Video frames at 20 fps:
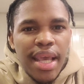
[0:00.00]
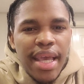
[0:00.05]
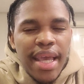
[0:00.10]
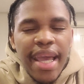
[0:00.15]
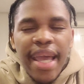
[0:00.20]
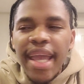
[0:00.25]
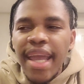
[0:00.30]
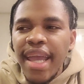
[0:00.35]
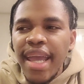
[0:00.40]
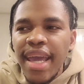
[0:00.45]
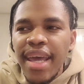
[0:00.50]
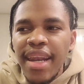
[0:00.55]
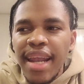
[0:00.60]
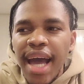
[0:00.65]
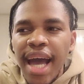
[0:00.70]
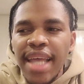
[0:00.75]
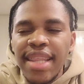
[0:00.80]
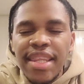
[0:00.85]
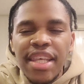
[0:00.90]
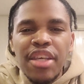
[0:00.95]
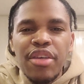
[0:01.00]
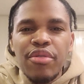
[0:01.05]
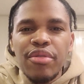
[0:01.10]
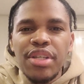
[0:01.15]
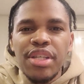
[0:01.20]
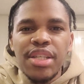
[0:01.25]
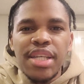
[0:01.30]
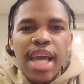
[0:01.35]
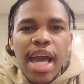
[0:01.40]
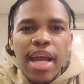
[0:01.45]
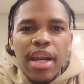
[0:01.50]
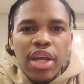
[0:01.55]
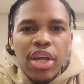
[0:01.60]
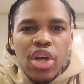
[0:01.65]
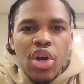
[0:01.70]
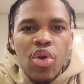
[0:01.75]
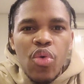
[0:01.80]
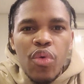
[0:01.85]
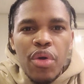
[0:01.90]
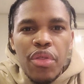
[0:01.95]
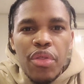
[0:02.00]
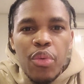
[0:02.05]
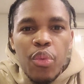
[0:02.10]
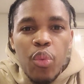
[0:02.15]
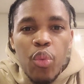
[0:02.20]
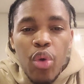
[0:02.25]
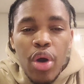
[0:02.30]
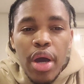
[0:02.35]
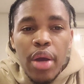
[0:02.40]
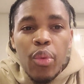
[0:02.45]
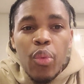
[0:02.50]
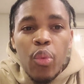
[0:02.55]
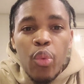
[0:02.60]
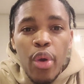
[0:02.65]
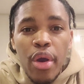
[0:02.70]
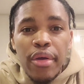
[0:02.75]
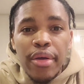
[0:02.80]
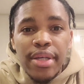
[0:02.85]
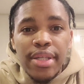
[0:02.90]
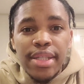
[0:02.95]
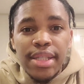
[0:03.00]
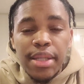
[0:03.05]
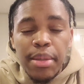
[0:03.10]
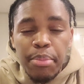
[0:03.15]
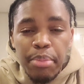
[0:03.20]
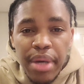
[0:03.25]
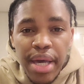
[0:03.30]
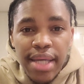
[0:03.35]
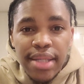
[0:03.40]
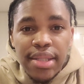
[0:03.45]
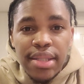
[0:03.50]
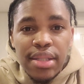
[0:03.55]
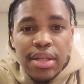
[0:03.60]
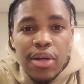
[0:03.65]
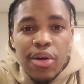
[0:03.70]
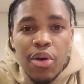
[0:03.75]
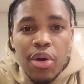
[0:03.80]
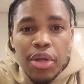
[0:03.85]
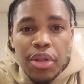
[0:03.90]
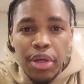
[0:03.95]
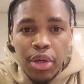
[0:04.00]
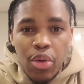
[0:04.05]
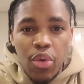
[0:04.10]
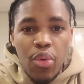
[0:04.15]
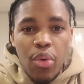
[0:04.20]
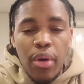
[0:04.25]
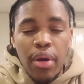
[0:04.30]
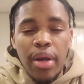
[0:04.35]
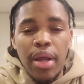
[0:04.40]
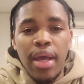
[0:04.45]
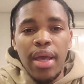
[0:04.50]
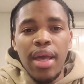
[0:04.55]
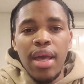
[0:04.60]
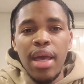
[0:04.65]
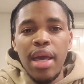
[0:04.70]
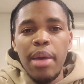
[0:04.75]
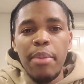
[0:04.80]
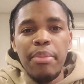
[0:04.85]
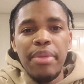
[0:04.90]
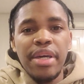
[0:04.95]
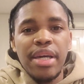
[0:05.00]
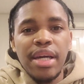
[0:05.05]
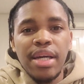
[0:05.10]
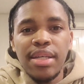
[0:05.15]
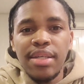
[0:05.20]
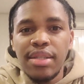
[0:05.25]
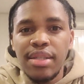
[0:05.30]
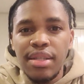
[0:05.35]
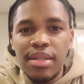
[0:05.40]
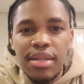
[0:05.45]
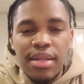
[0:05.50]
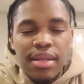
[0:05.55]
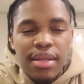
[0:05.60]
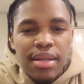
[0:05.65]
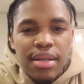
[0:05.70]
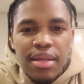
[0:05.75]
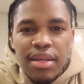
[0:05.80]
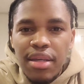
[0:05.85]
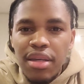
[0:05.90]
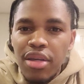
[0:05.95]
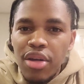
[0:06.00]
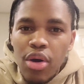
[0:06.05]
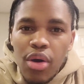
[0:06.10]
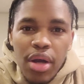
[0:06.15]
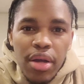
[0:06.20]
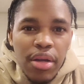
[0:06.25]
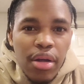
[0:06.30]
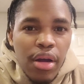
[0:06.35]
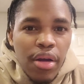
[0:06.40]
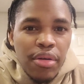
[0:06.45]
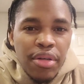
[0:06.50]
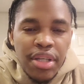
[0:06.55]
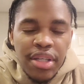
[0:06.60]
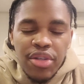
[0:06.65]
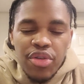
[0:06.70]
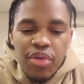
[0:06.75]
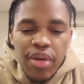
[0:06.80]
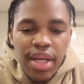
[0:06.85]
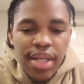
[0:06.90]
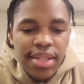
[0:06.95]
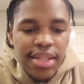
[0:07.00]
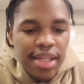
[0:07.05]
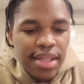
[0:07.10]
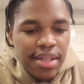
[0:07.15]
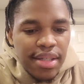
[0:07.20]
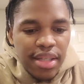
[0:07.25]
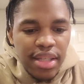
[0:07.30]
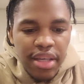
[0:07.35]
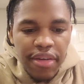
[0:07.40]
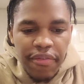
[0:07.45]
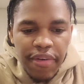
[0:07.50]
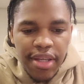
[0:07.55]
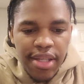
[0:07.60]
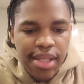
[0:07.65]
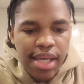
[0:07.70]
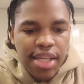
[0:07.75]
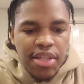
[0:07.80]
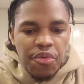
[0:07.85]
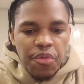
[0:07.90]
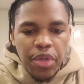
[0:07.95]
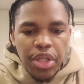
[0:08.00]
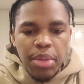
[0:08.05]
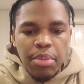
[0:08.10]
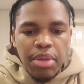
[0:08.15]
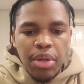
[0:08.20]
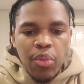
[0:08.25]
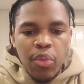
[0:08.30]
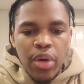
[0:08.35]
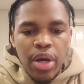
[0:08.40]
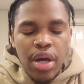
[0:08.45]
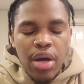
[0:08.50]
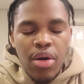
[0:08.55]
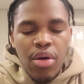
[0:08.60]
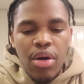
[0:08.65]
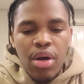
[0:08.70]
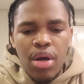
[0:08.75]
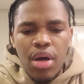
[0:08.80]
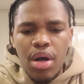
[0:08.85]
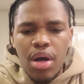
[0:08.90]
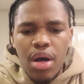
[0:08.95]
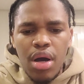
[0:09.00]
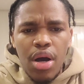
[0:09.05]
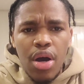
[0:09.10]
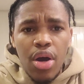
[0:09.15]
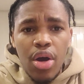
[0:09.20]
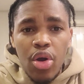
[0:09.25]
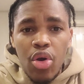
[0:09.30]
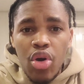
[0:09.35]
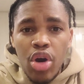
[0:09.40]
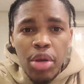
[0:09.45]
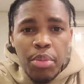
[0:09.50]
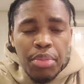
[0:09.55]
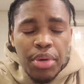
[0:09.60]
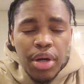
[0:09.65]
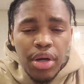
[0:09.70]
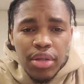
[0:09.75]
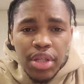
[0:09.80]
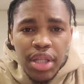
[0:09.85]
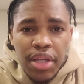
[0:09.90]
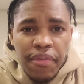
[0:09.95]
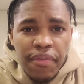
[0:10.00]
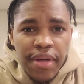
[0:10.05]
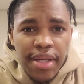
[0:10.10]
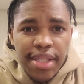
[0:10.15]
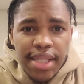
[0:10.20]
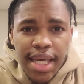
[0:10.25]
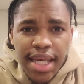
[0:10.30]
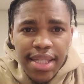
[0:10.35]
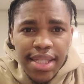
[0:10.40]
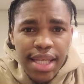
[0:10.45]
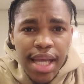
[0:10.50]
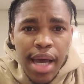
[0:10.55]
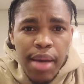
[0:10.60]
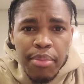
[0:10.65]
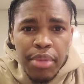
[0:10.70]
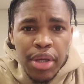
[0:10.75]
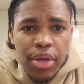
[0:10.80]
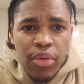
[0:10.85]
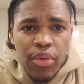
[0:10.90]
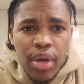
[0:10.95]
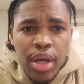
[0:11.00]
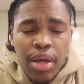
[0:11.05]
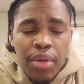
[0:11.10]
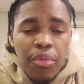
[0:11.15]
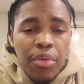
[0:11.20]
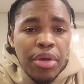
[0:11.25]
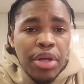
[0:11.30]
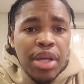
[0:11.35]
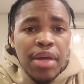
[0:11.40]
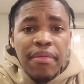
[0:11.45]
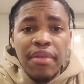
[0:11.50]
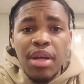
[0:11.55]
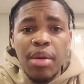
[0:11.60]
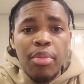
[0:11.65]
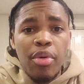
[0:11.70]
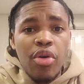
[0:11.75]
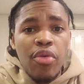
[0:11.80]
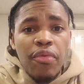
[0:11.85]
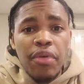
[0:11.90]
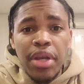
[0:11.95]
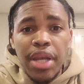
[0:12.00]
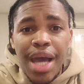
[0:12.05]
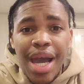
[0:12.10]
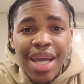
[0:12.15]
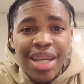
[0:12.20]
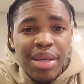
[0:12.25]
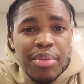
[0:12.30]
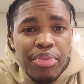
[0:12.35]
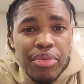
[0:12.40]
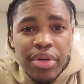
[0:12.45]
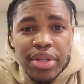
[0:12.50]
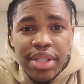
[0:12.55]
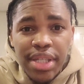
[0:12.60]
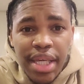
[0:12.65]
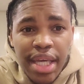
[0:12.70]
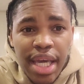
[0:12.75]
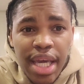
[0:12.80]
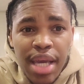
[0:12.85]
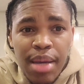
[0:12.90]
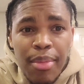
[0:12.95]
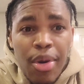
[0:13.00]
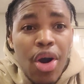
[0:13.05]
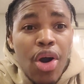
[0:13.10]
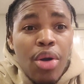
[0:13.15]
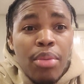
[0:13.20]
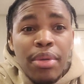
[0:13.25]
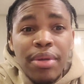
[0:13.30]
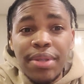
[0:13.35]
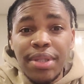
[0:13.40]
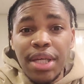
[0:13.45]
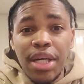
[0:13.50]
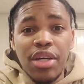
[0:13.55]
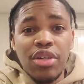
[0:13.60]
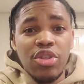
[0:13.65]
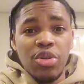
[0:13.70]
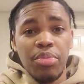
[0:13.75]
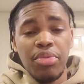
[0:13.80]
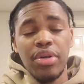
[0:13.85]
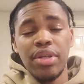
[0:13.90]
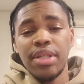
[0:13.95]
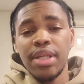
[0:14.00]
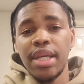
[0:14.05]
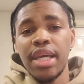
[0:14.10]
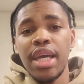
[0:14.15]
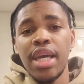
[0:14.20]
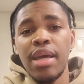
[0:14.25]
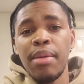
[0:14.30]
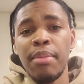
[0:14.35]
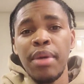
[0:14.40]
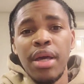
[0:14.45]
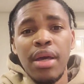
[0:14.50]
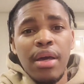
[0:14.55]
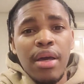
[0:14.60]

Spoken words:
And I think you just got to go with what works the best on the court because, our transition defense hasn't really been well. Our on ball defense has not been great. We're giving up over 90 points a game, almost 100 points a game.